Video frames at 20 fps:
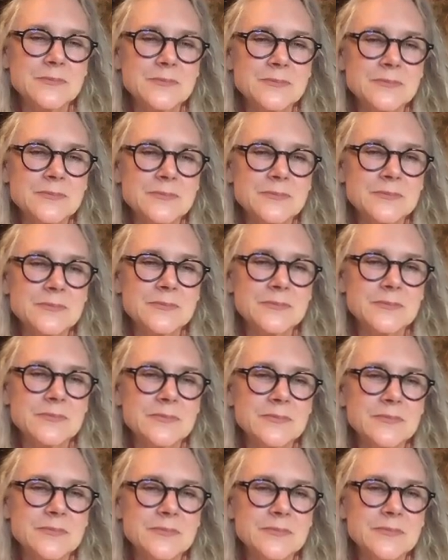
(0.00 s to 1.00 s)

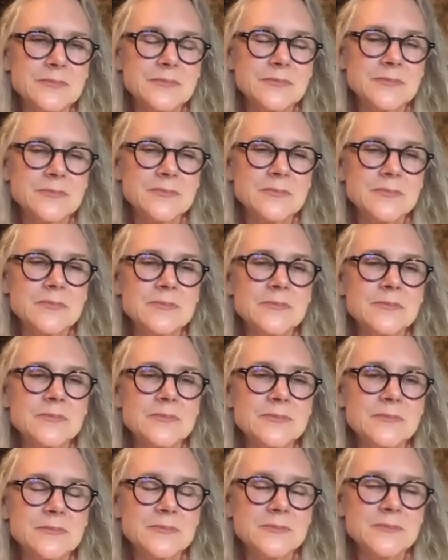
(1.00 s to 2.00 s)

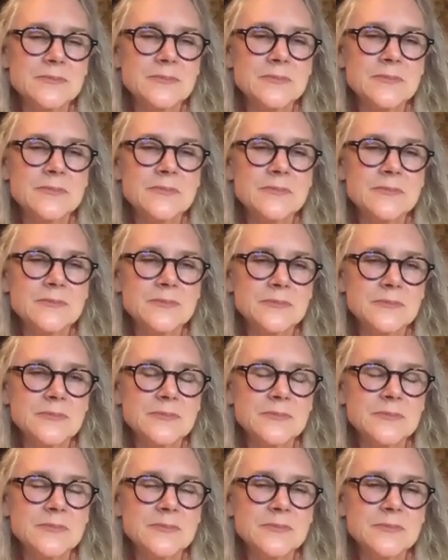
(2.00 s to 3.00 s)

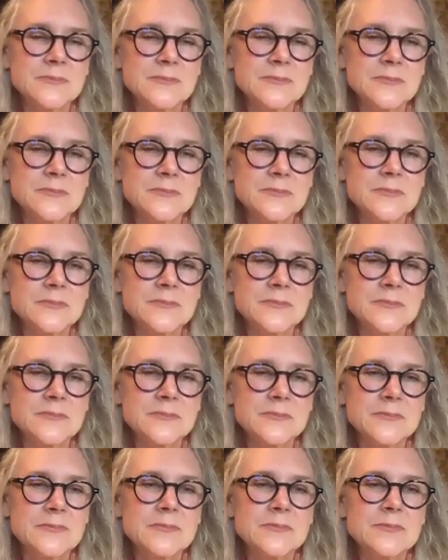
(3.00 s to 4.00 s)

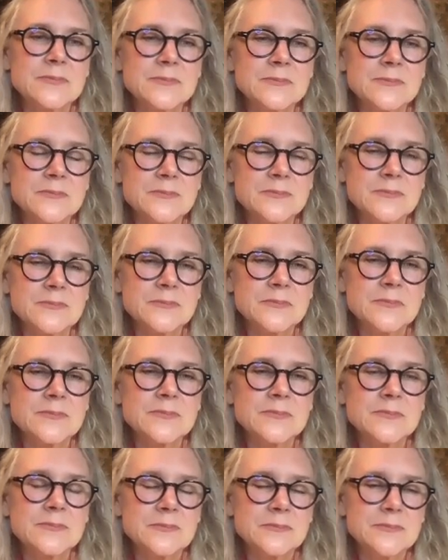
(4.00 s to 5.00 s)

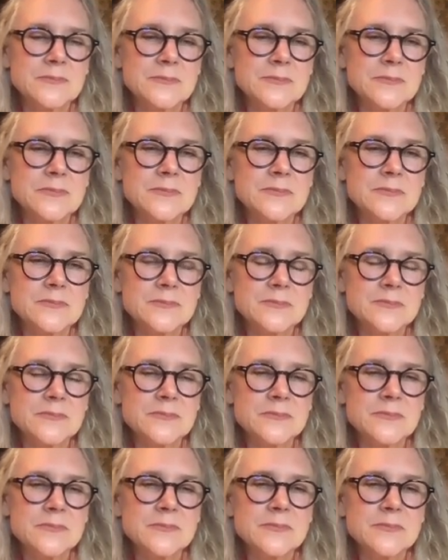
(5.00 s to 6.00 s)

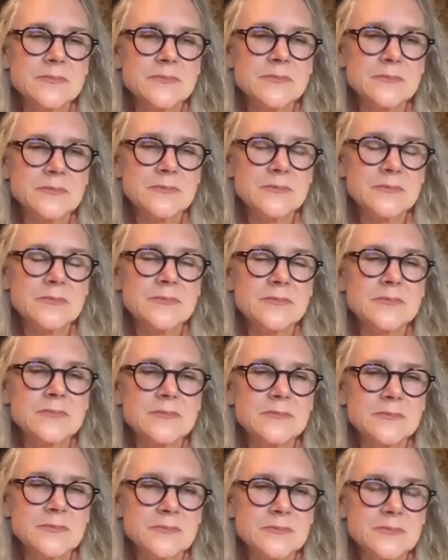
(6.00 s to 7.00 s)

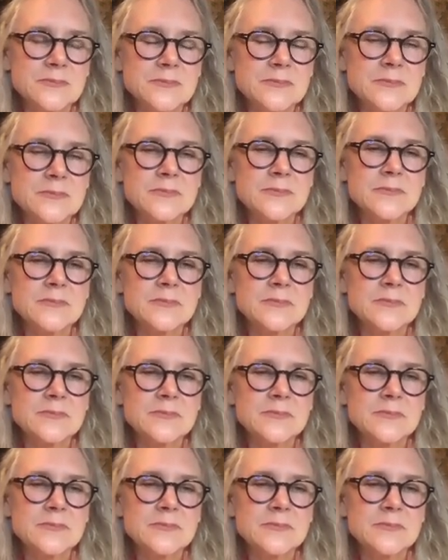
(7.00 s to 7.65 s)
The person shown says nothing.